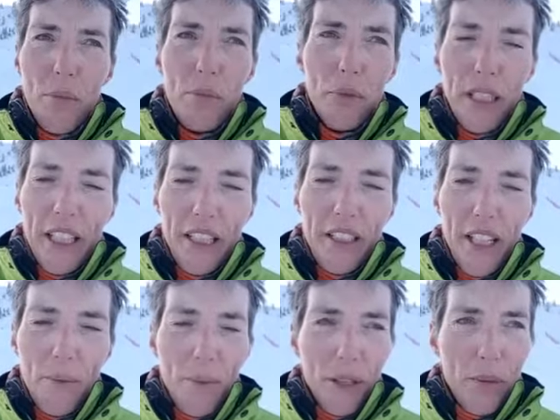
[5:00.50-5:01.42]
being
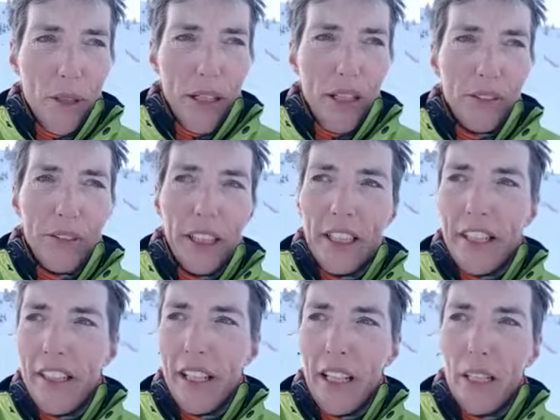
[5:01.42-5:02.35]
unhappy in my career.
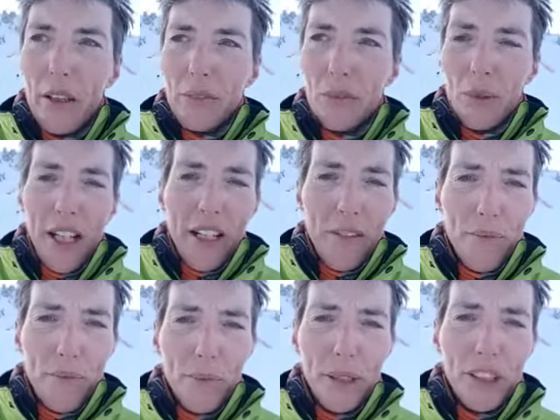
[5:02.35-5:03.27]
Then I would
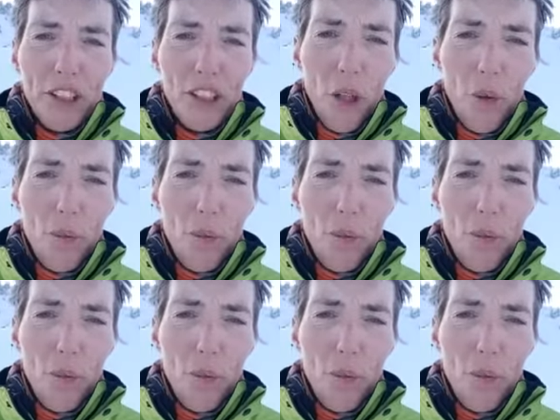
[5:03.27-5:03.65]
have be so